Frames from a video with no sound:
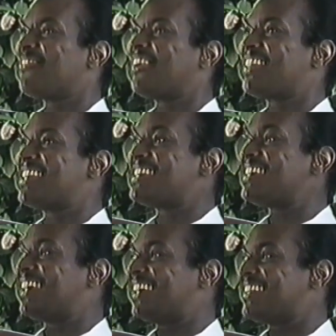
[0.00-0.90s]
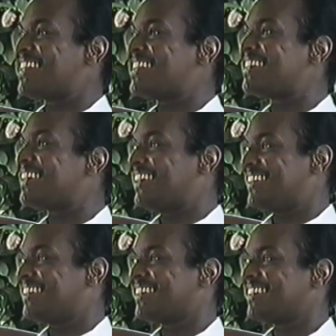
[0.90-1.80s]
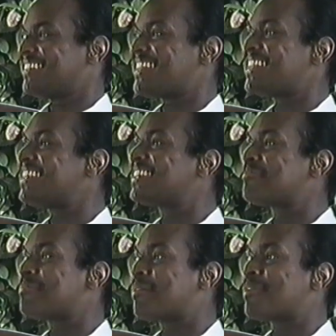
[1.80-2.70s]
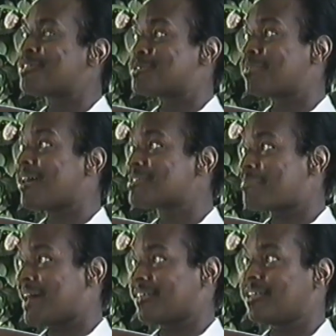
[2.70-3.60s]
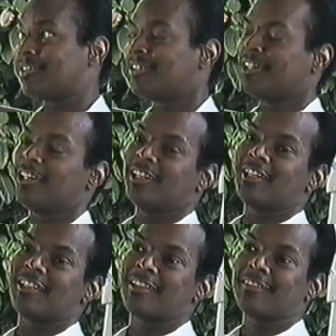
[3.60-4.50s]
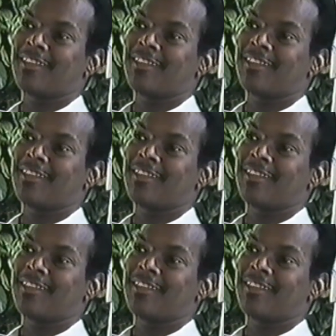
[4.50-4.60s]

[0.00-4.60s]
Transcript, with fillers: Well, they did. They did. They didn't give me my mother's gloves back. Oh, how terrible.